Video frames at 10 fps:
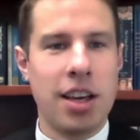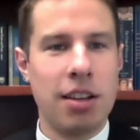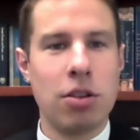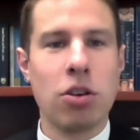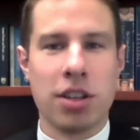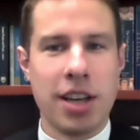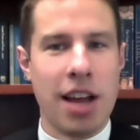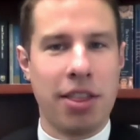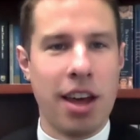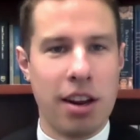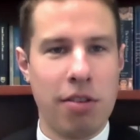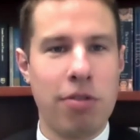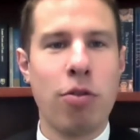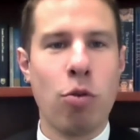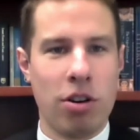he looked at that
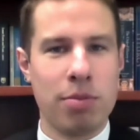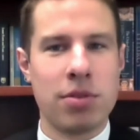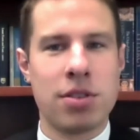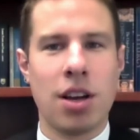informed?